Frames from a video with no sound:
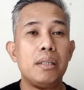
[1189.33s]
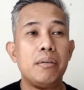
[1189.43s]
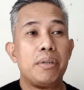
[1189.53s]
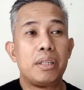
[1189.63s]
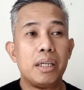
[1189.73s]

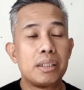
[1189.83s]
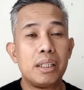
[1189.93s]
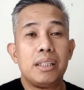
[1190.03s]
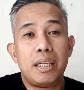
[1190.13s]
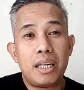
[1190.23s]
If it
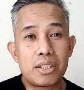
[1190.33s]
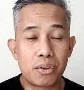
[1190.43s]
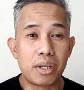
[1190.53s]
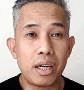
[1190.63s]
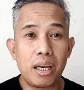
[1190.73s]
doesn't, then it's
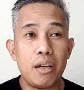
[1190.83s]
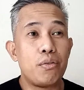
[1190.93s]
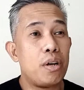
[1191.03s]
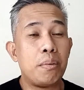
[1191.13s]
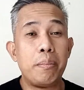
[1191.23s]
okay. If
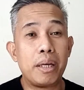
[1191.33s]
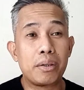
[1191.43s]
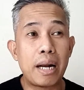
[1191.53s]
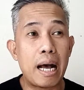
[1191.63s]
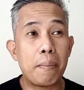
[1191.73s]
you have a
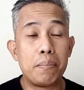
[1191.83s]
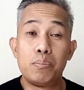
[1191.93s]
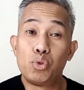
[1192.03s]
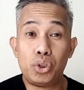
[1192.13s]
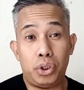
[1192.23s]
better app,
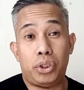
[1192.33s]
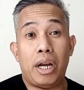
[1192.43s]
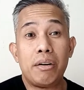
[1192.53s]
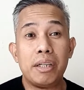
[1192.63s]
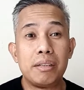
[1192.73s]

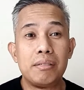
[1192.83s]
share it,